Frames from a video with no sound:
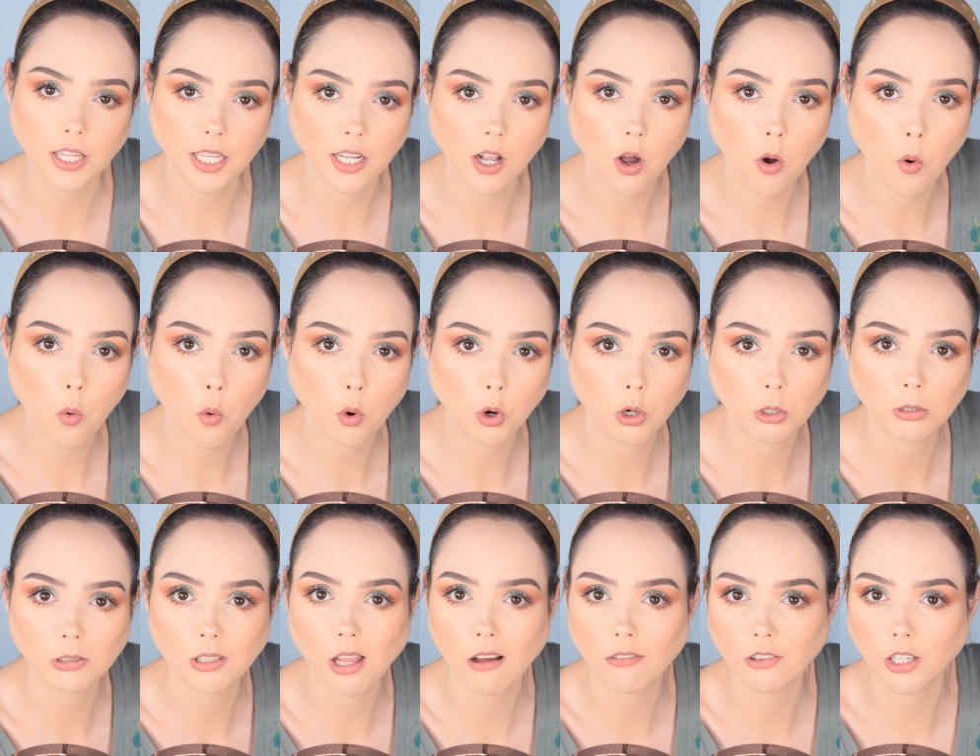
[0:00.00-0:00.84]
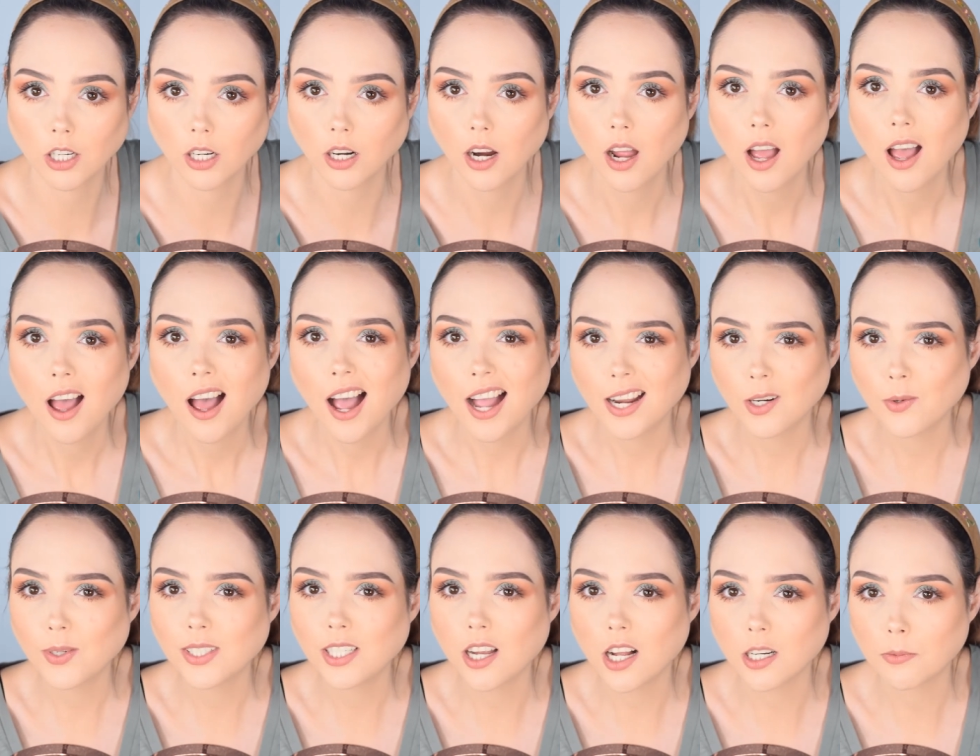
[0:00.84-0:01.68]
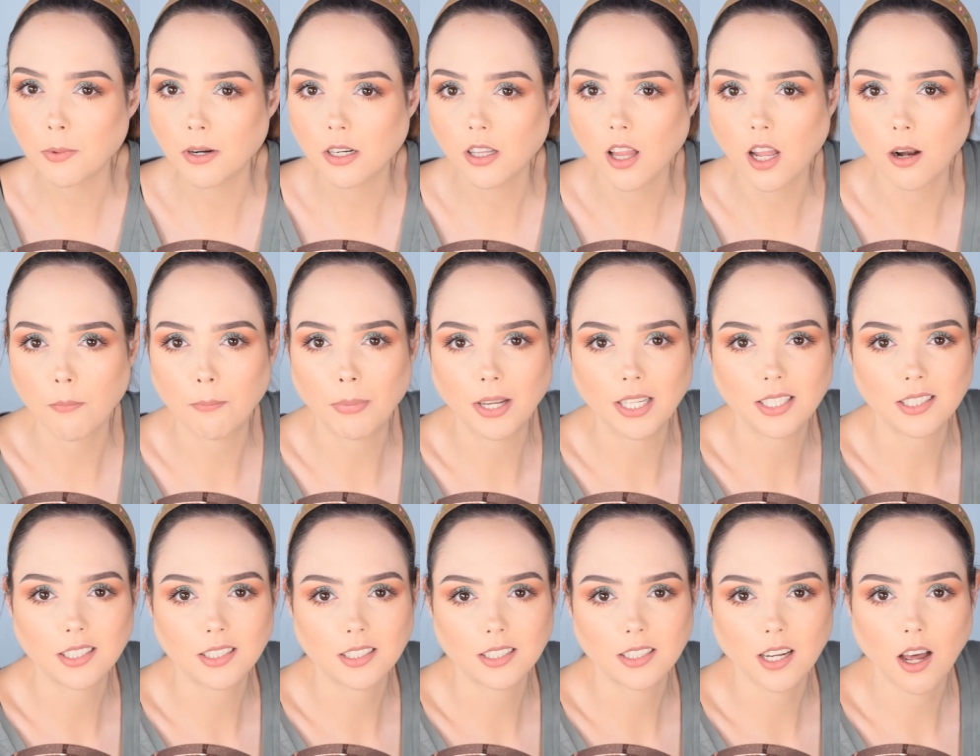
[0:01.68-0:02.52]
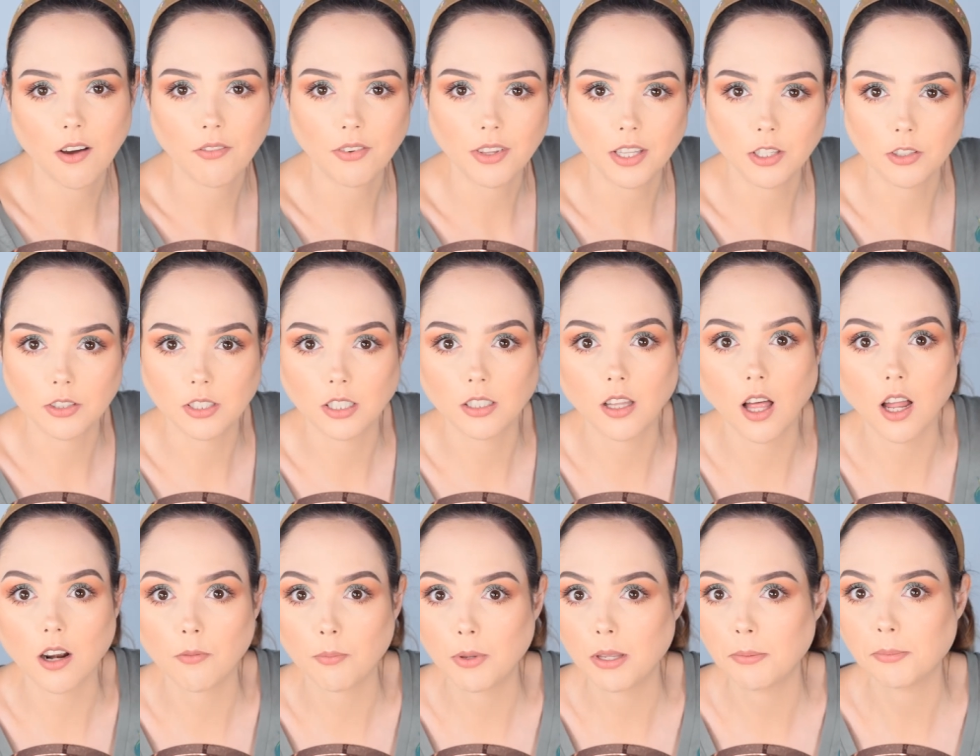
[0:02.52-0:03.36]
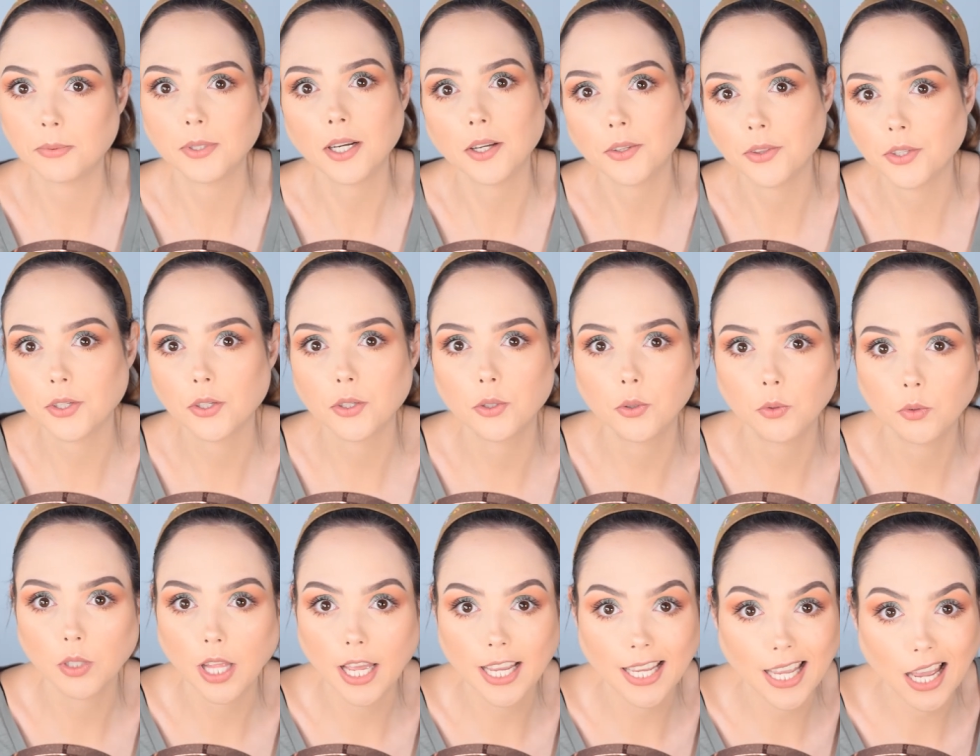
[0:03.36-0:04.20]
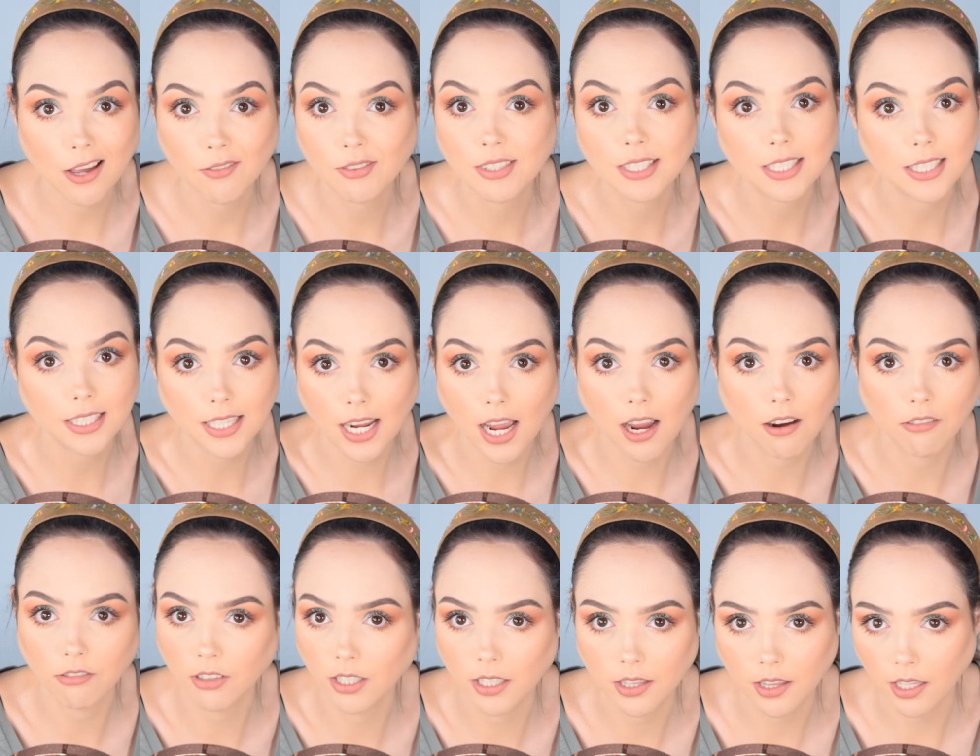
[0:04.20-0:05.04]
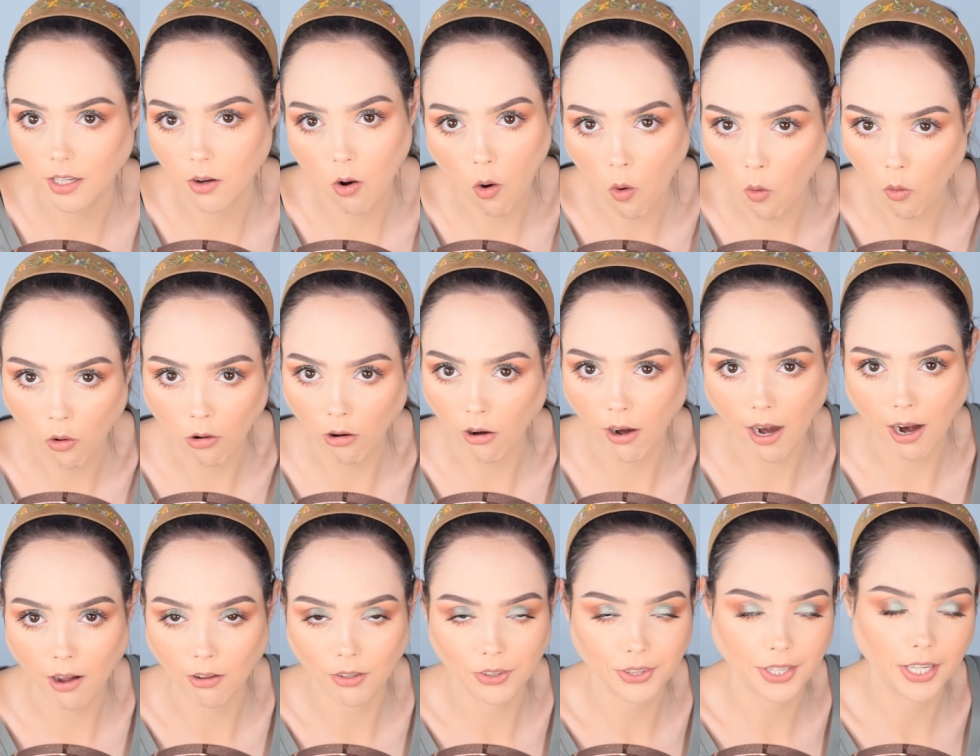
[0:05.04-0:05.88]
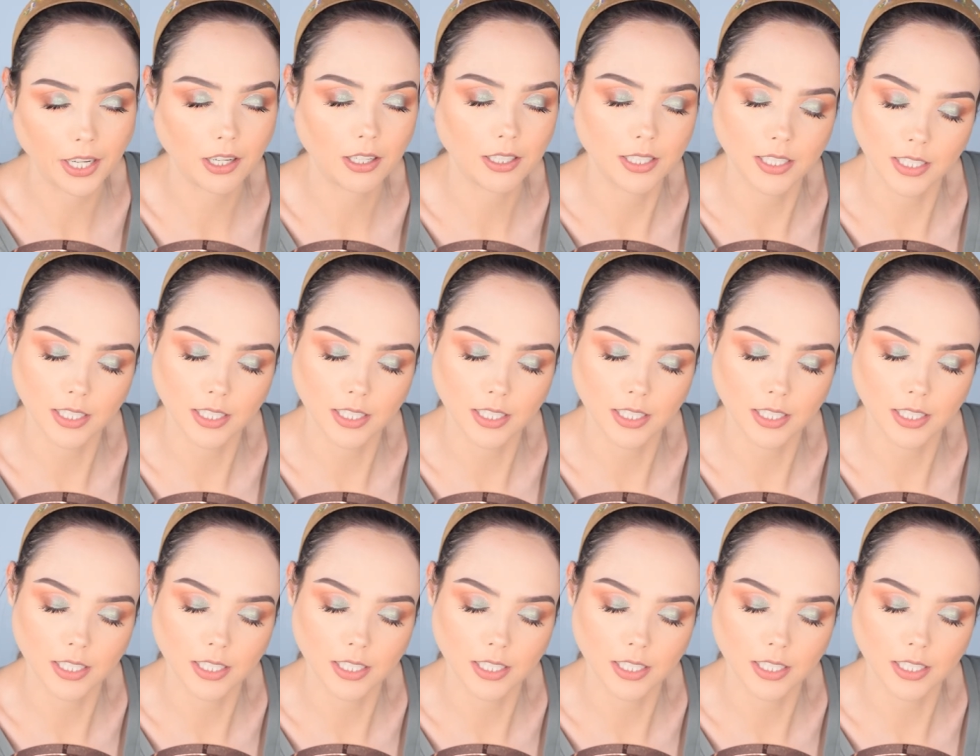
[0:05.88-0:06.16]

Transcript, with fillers: like a horror lover. I know we talked about a lot of basic stuff and there's a lot of people out there who like have seen everything horror out there.